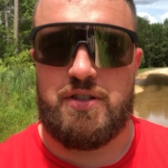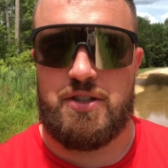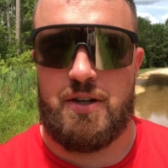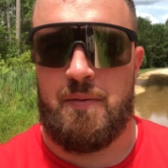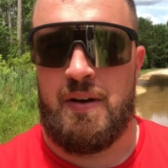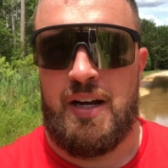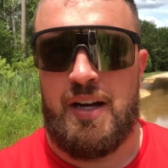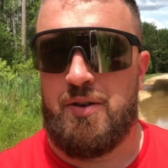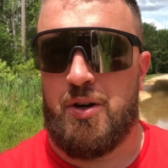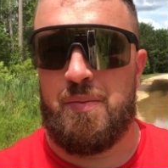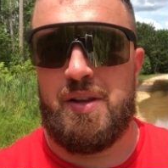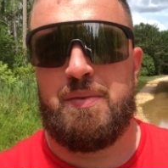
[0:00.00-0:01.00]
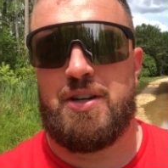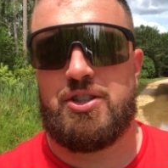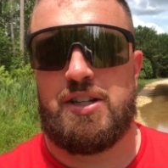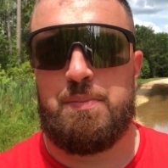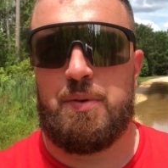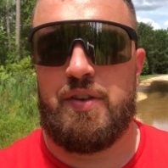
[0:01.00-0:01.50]
So normally much
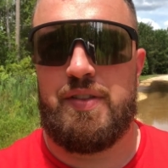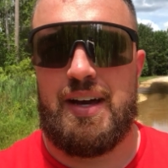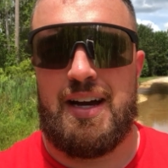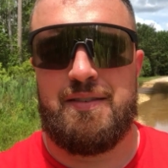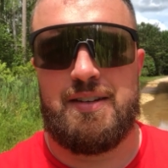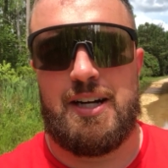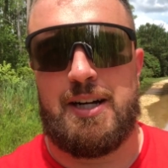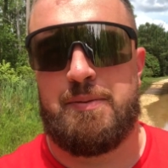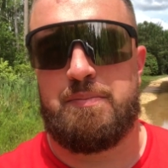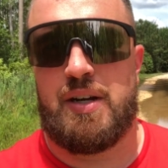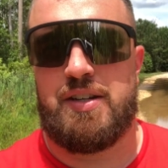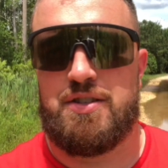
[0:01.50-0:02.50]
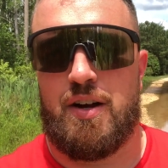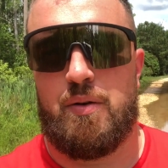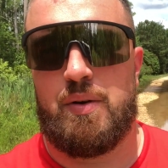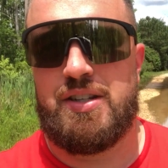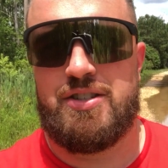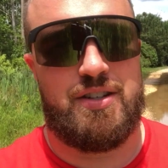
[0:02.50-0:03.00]
deeper than that. But as
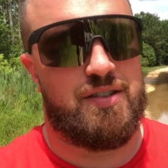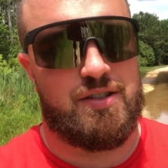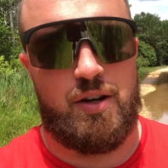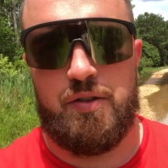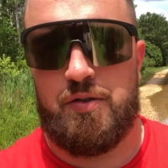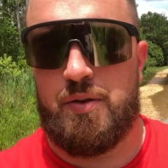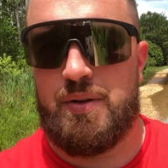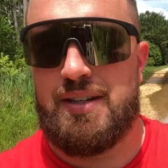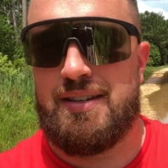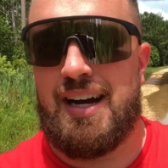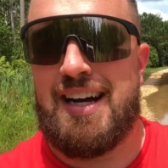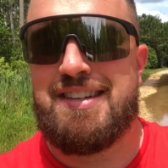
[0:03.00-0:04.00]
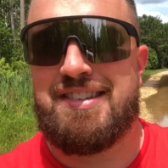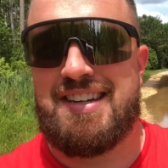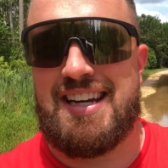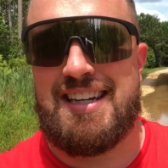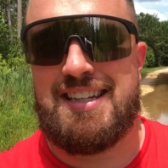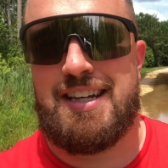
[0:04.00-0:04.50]
always, just go through it nice
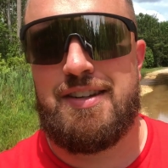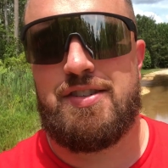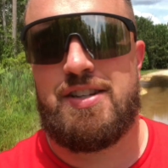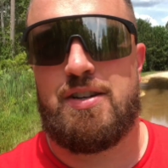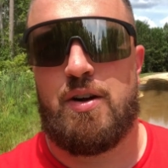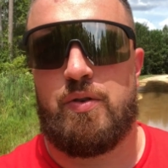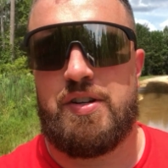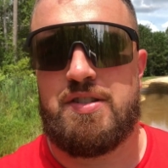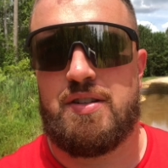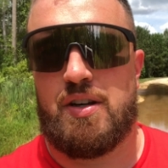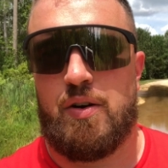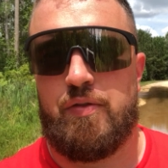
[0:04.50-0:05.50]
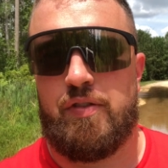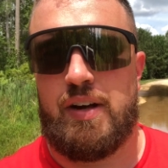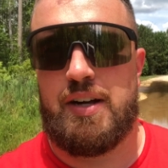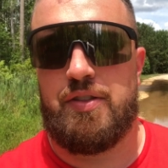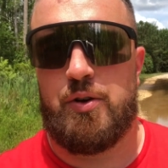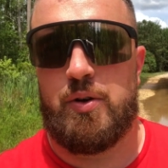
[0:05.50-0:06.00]
and easy. No reason to go
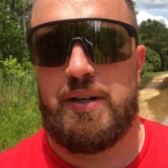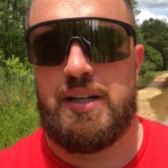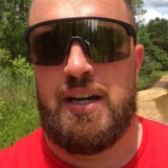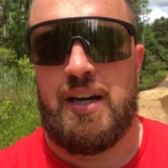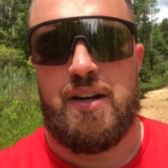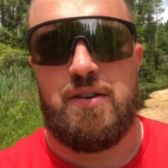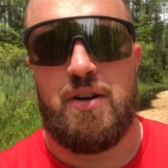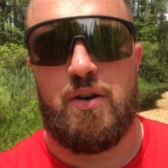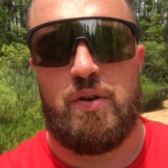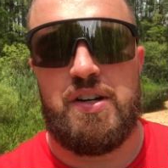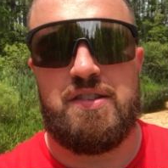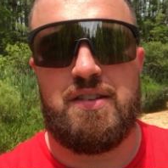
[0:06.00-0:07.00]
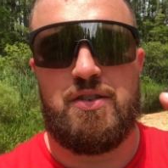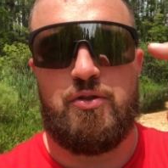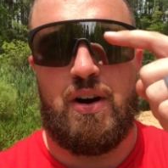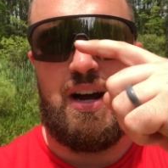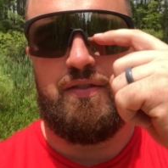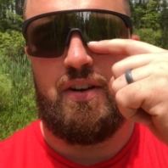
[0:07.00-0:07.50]
flying through it. No reason to
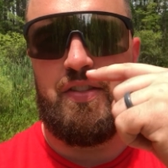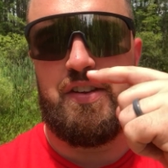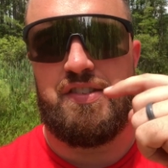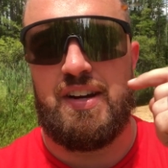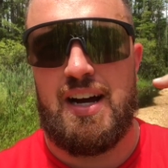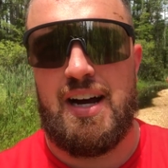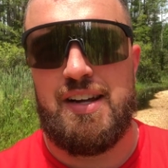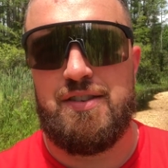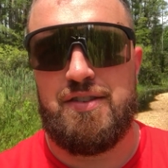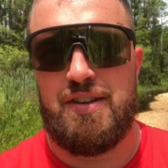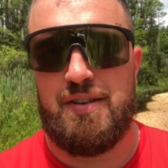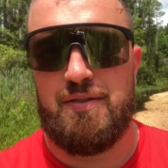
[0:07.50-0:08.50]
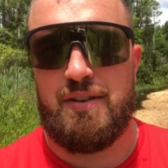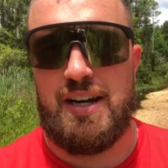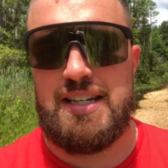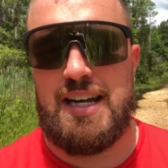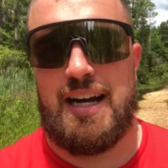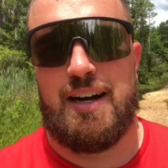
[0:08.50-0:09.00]
drive on the sides
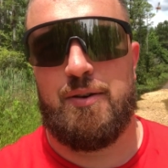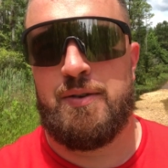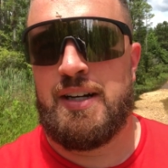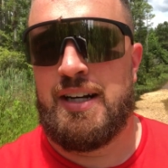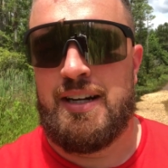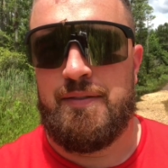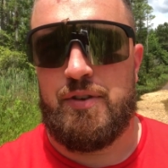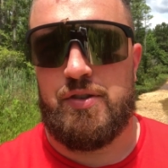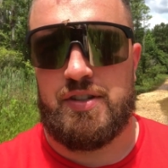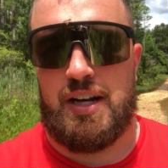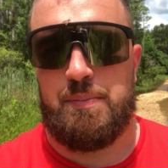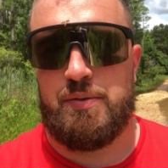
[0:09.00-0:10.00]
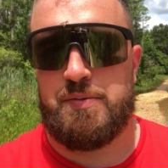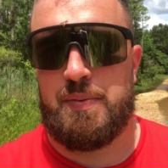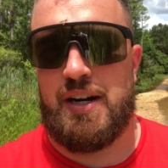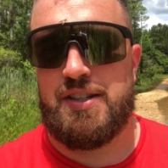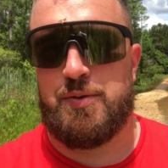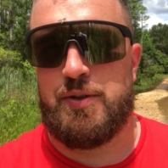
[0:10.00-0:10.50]
right now. There's a couple
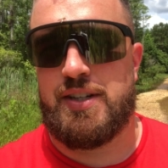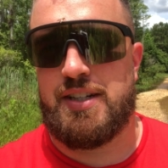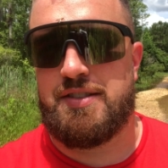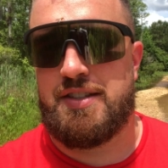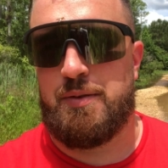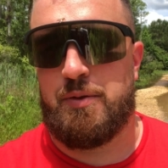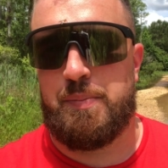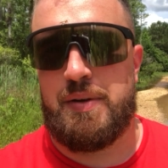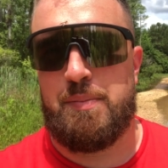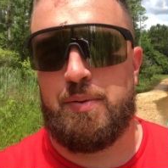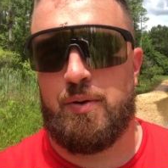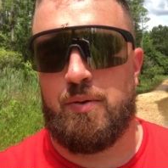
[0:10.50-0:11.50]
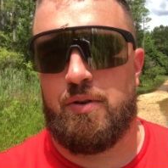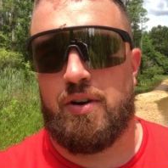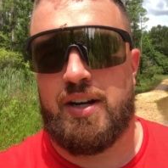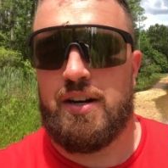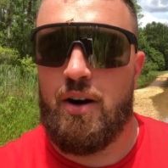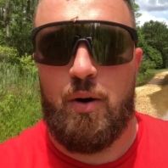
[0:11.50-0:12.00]
spots where you can see where people were
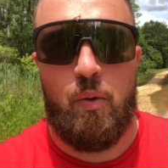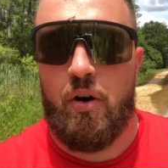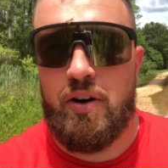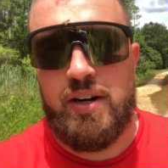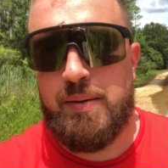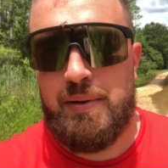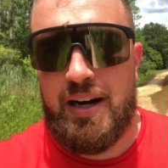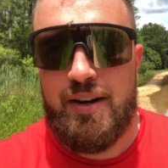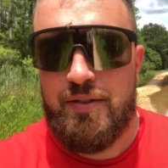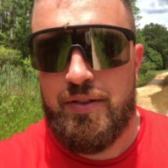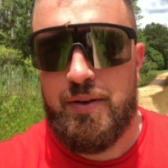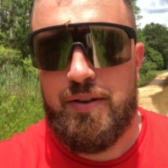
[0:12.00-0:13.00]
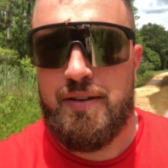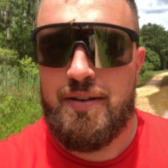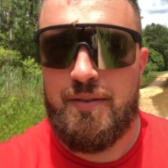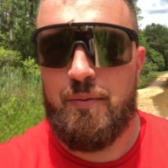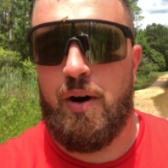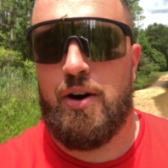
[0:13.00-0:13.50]
like all worried about the
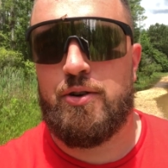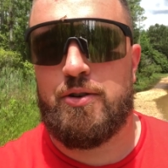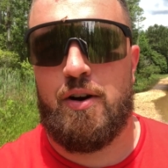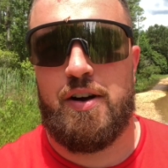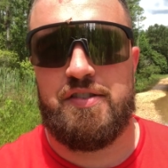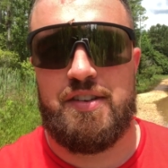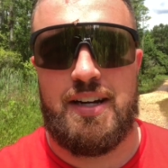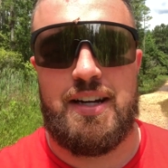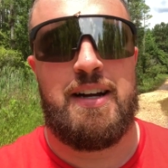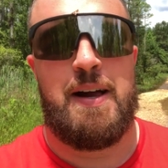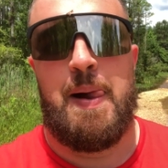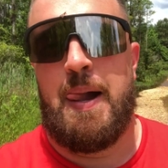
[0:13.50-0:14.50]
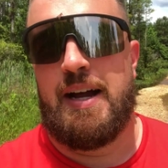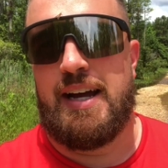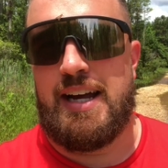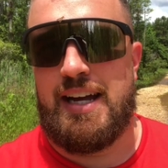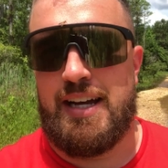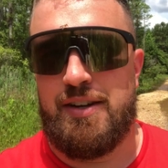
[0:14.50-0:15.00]
water crossing
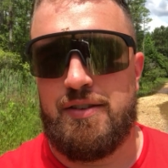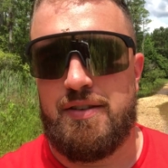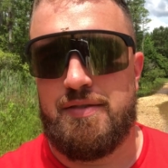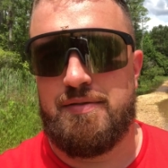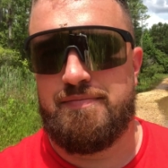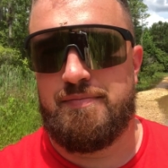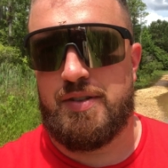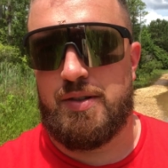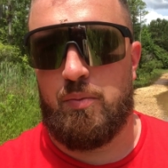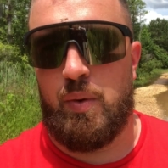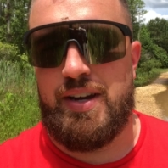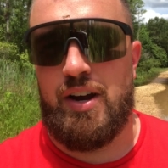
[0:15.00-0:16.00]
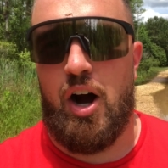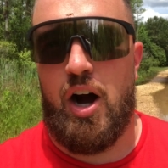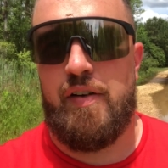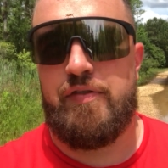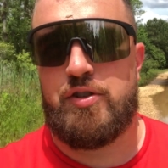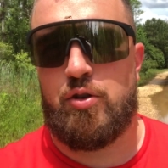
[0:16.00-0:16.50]
and went
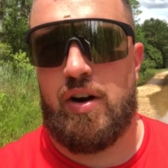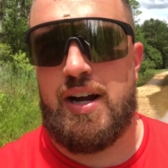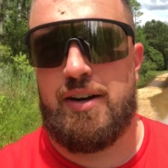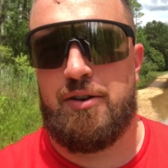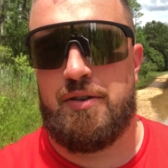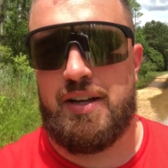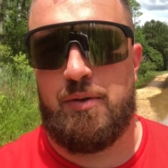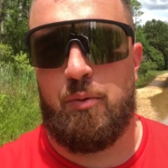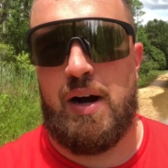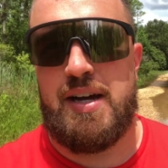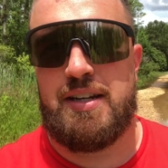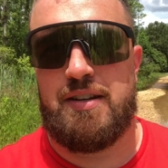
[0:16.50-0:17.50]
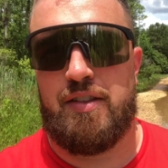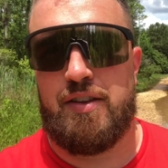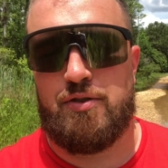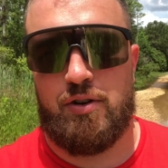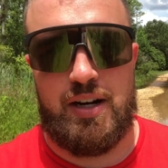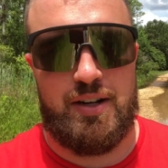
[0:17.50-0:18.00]
off trail and wide into the
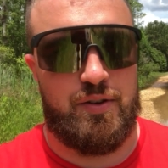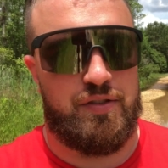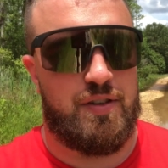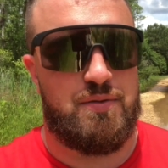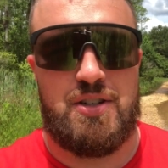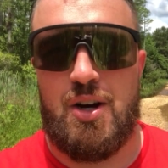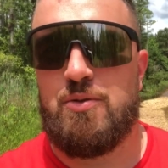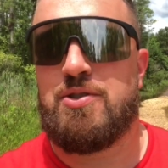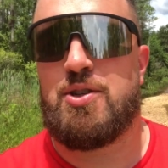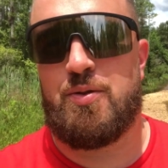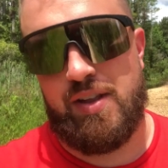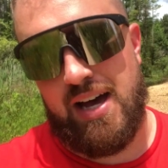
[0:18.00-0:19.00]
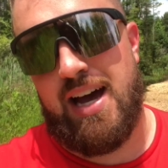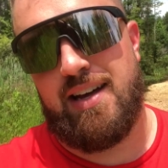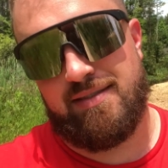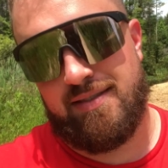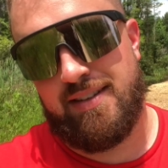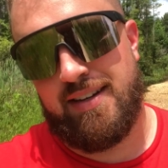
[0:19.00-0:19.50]
trail. So don't do
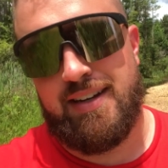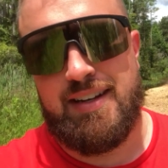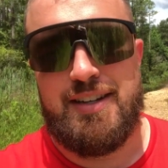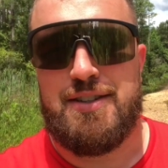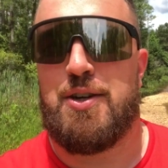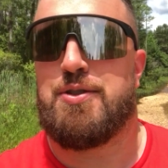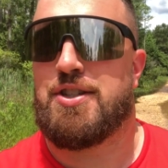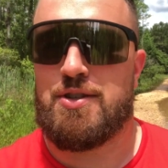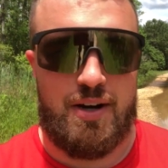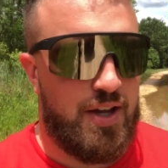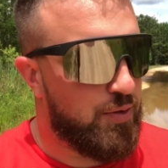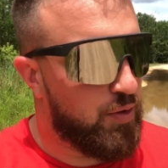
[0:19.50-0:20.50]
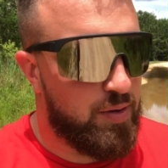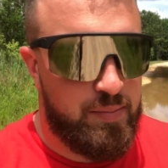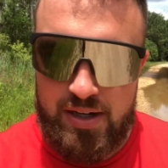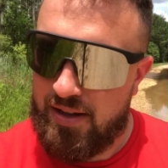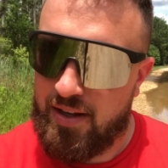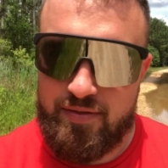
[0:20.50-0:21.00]
that. Go straight through the
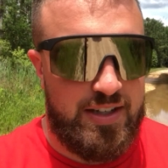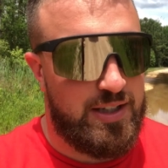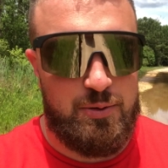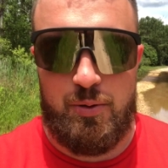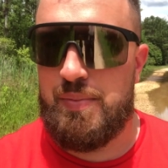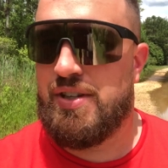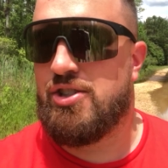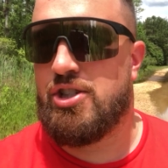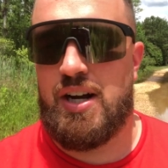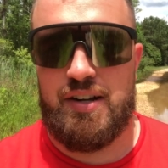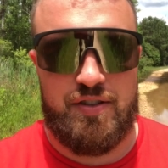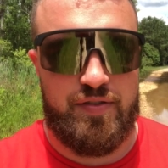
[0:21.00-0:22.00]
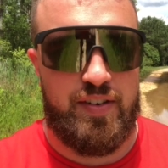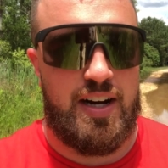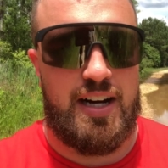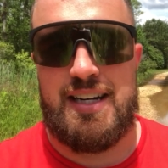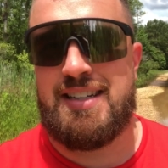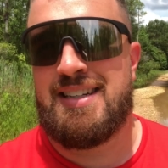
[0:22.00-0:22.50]
middle of it. You will be just
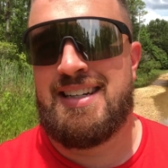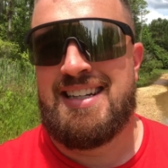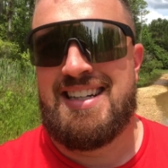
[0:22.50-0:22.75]
fine.